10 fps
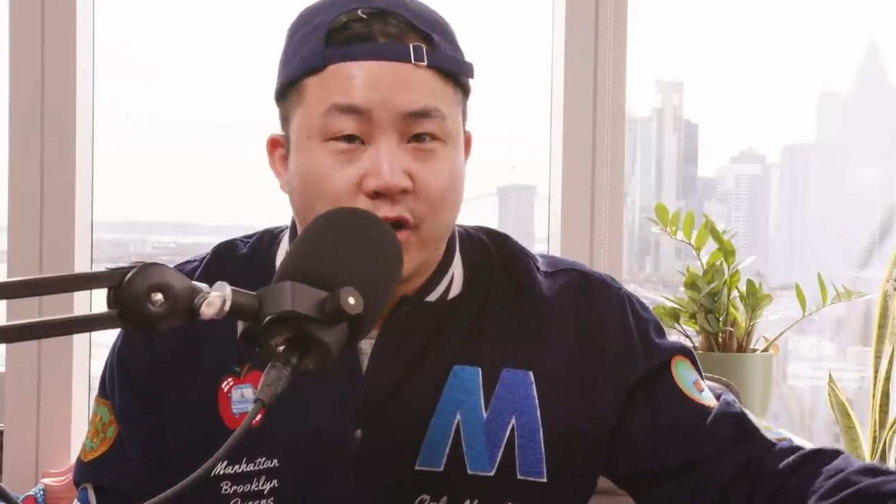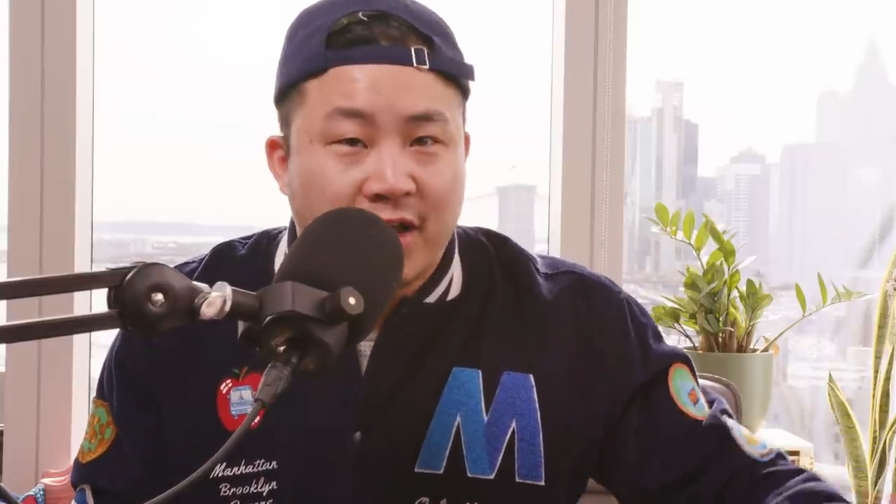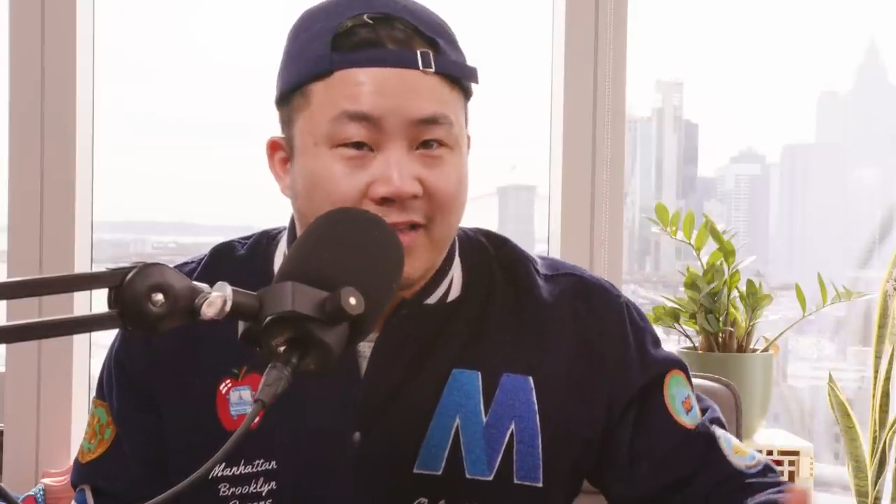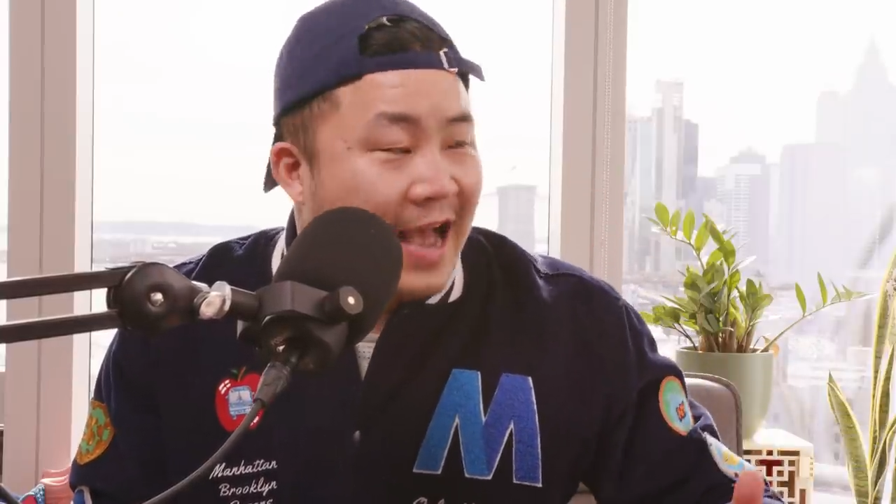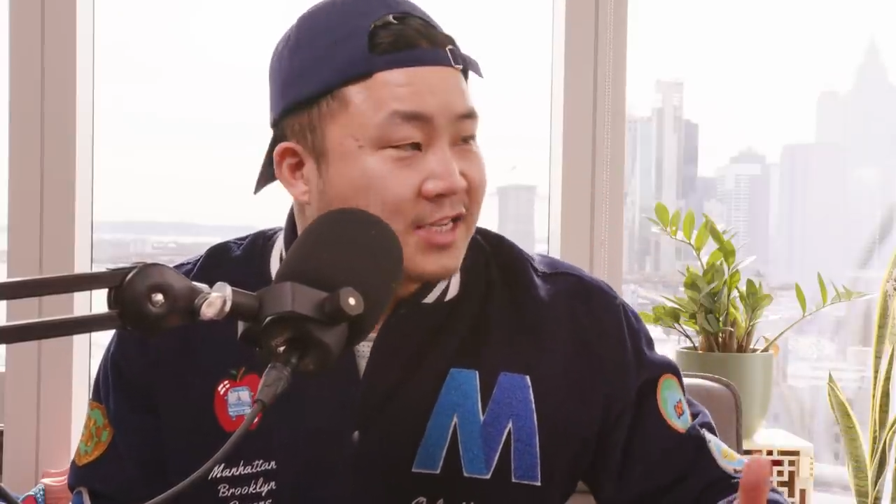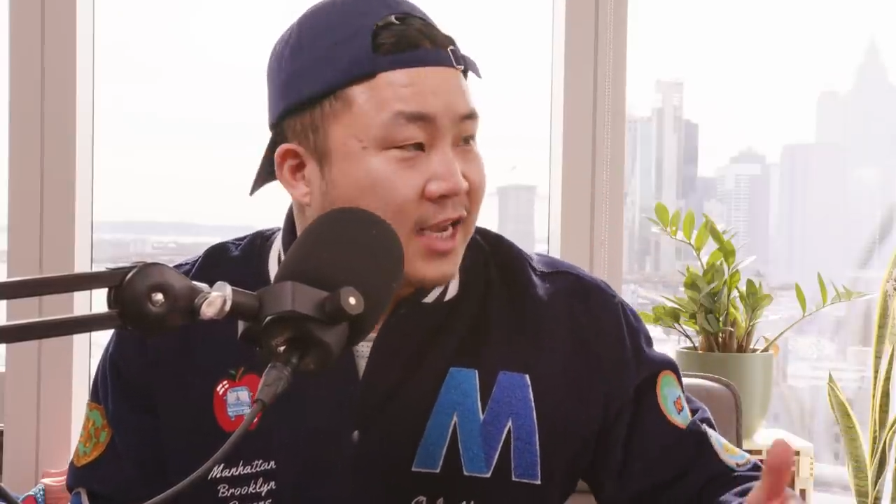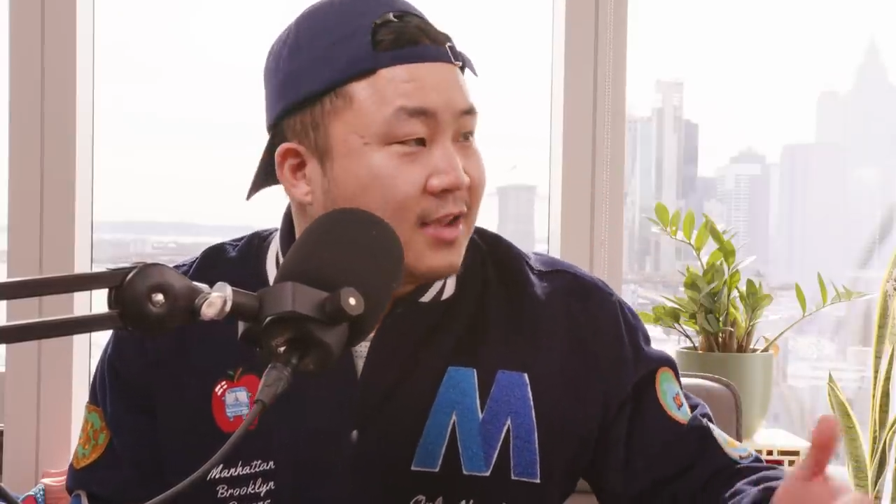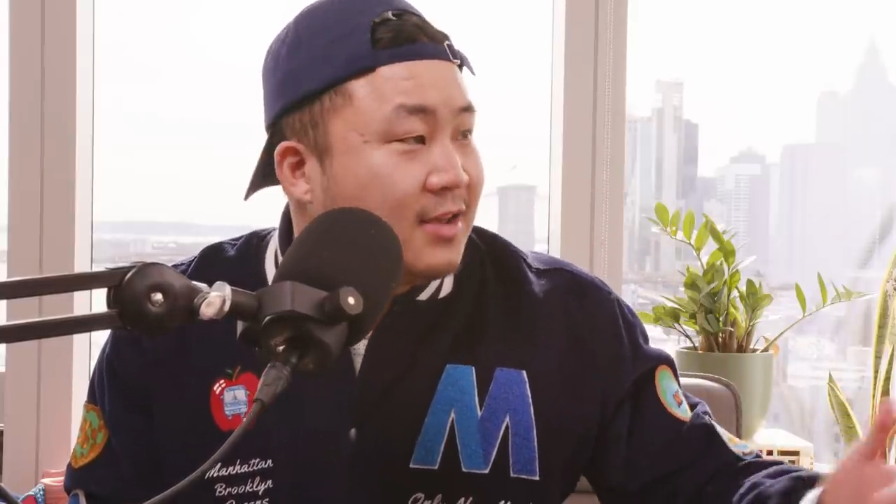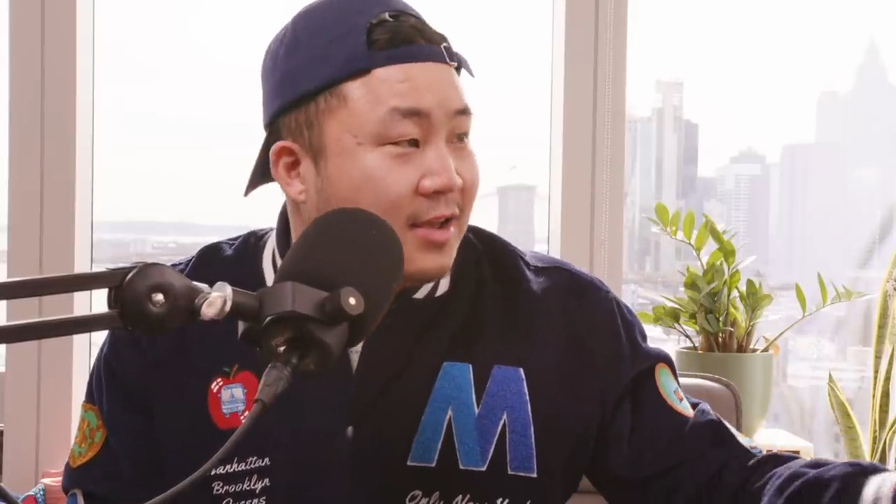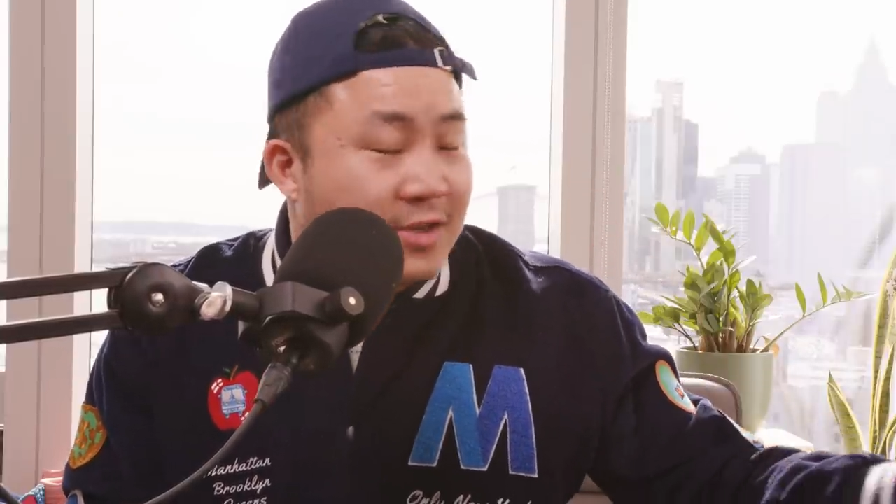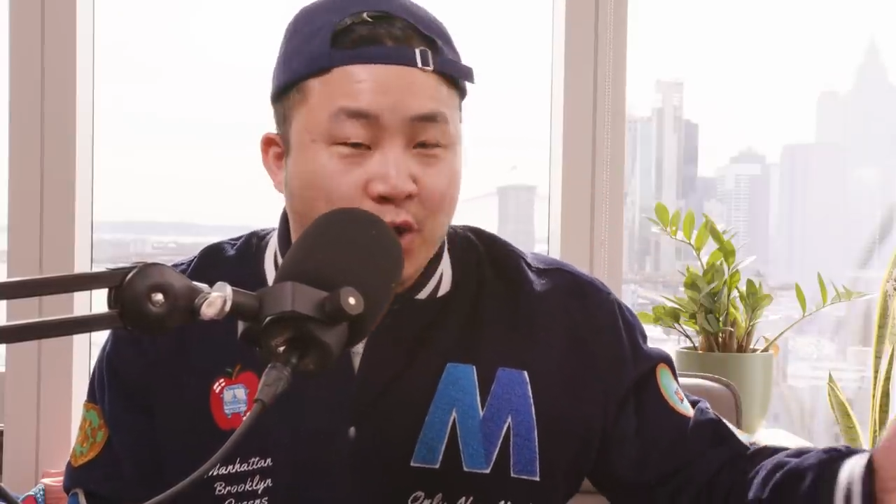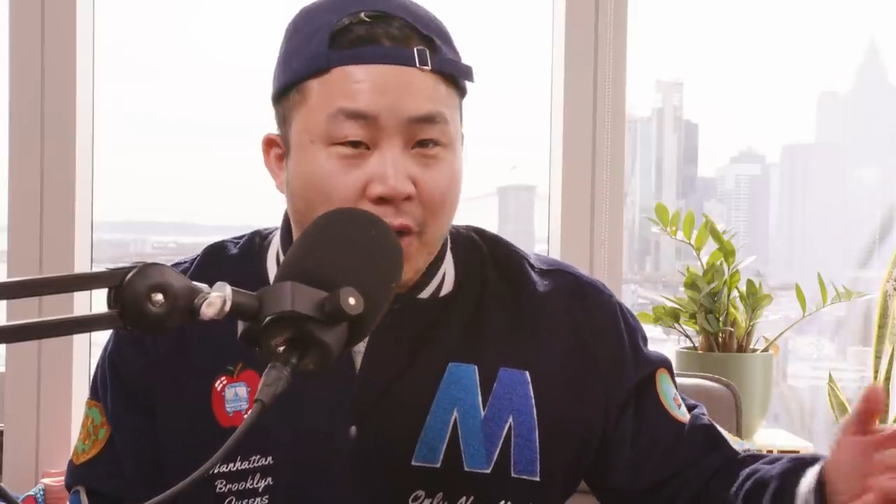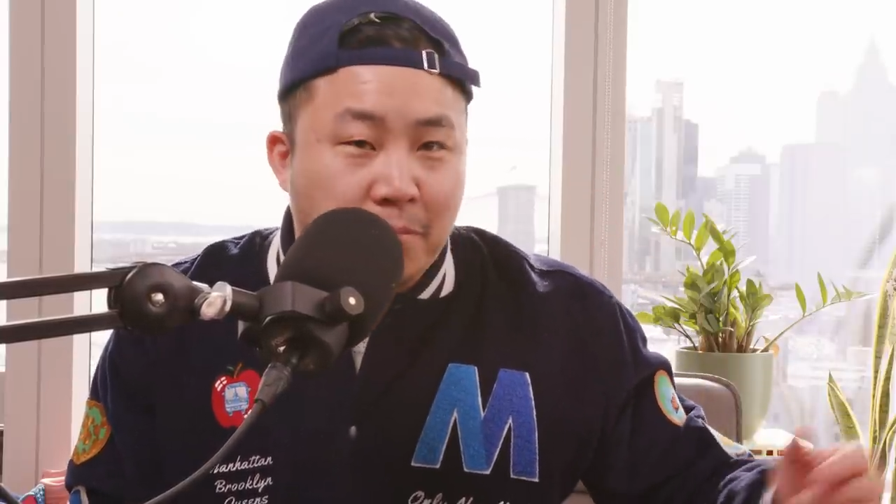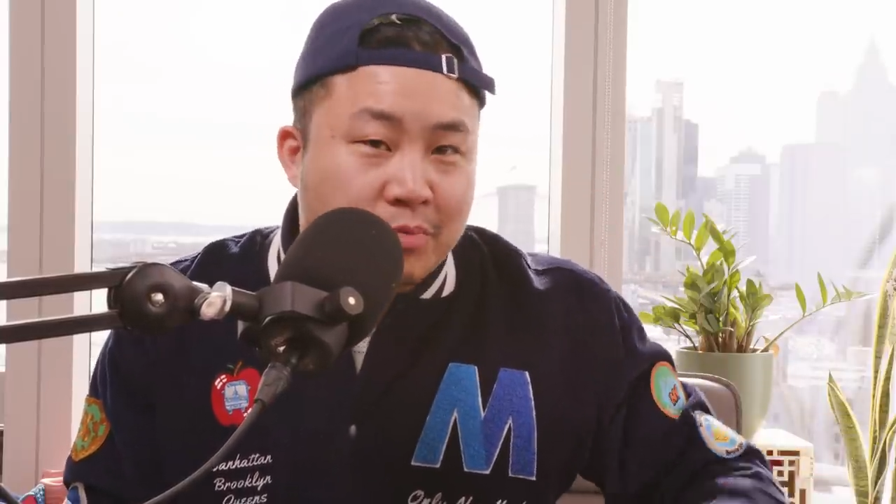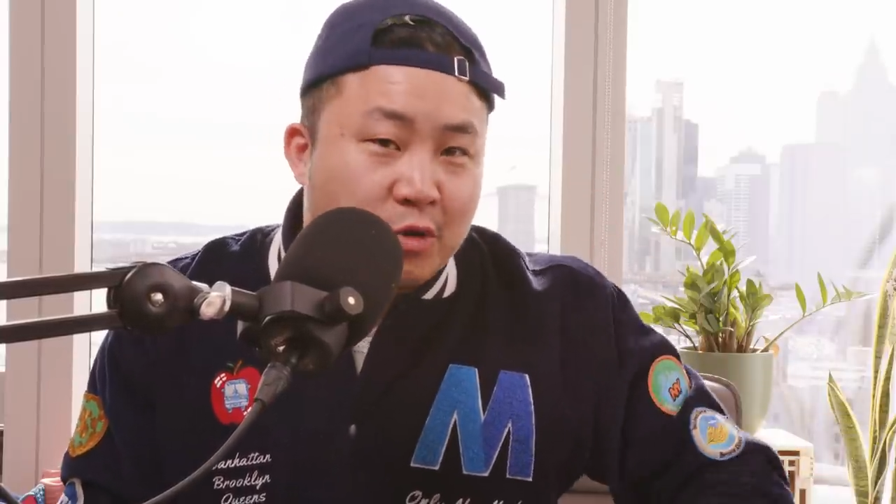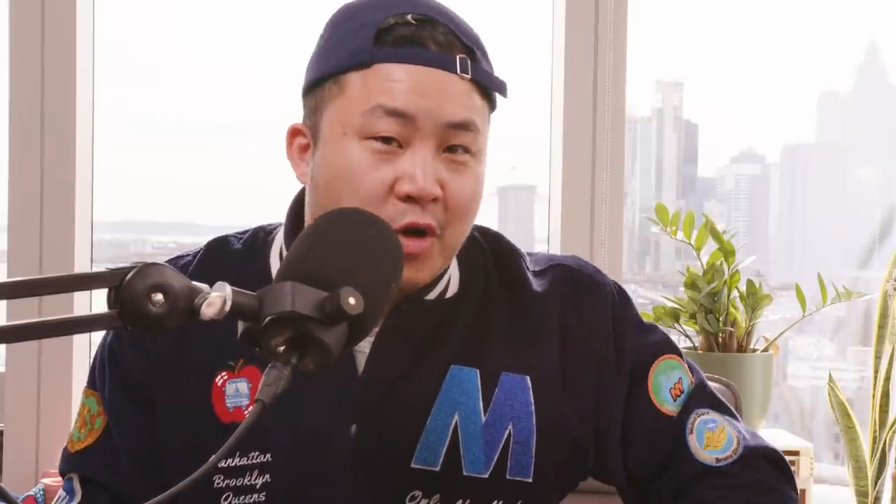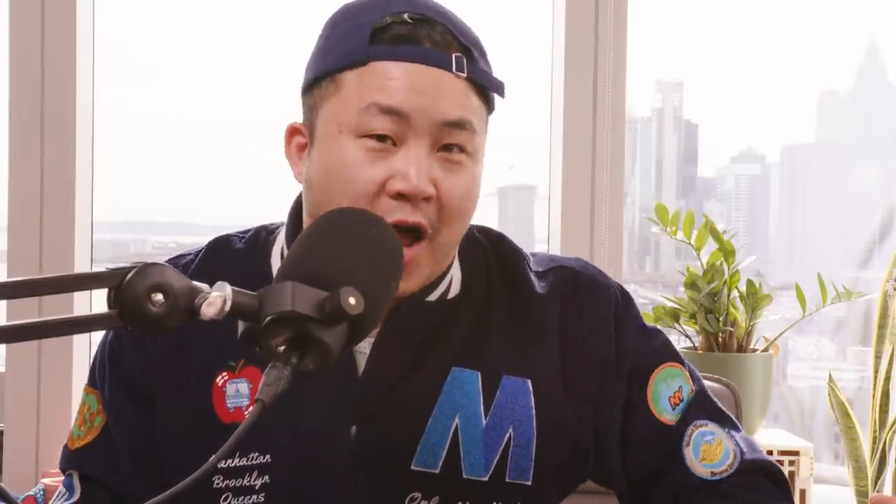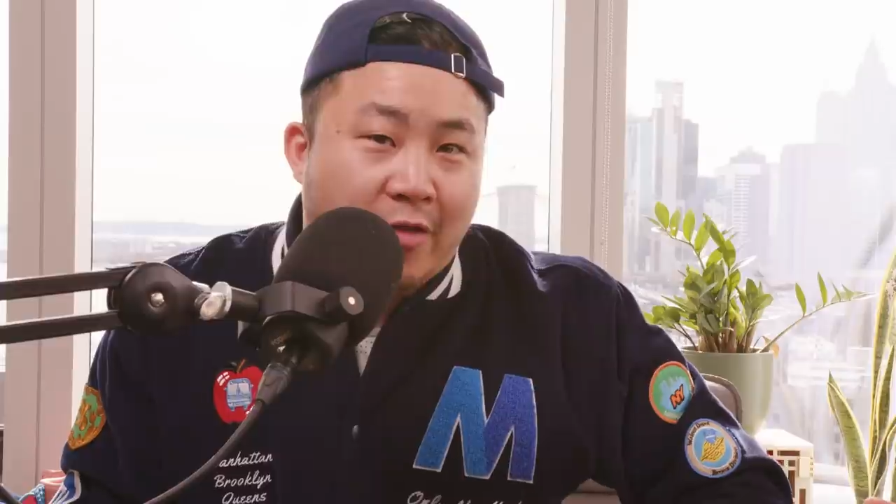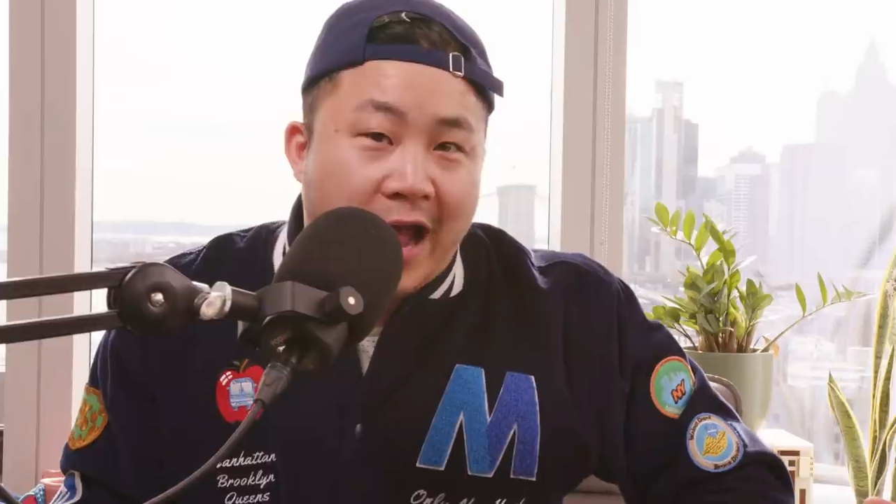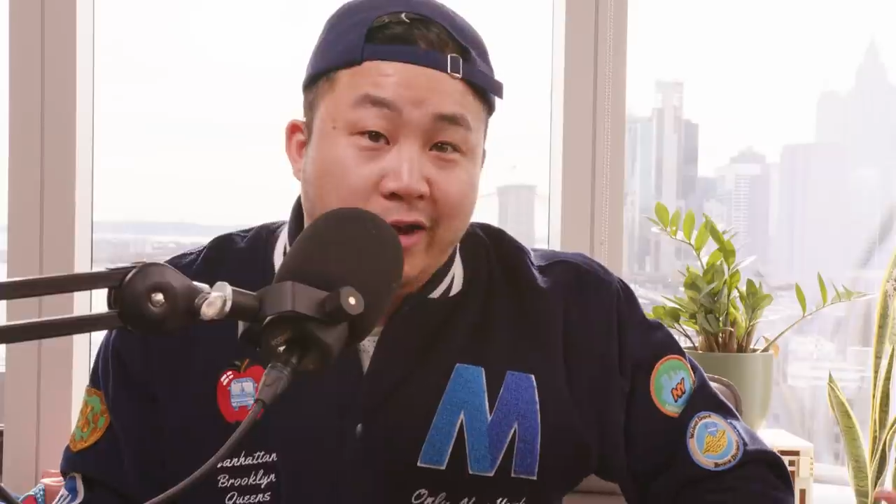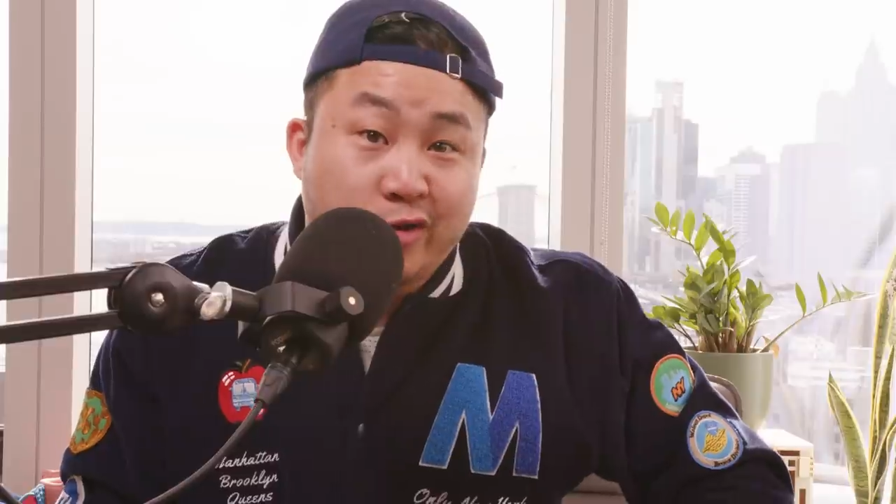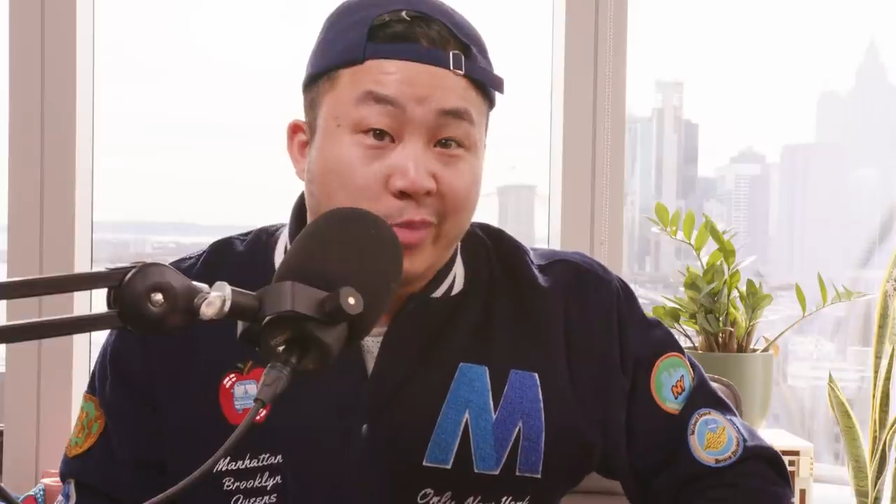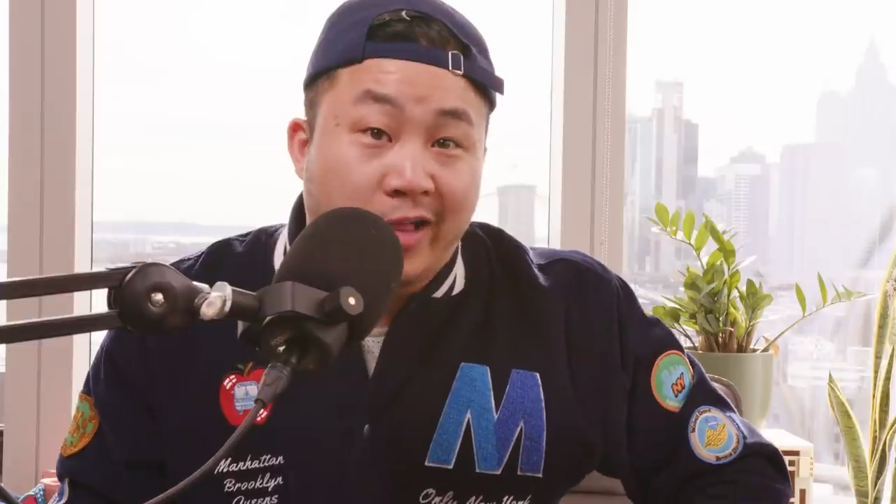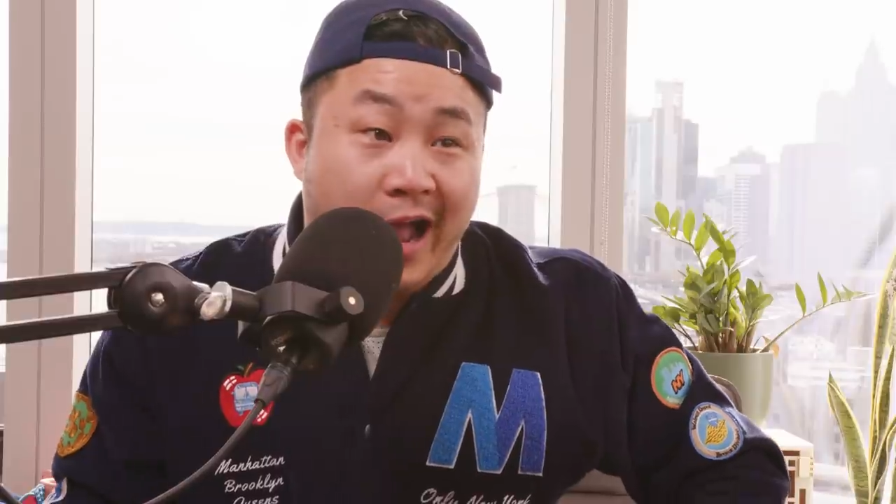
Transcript: the classic sort of blue collar attitude, be like,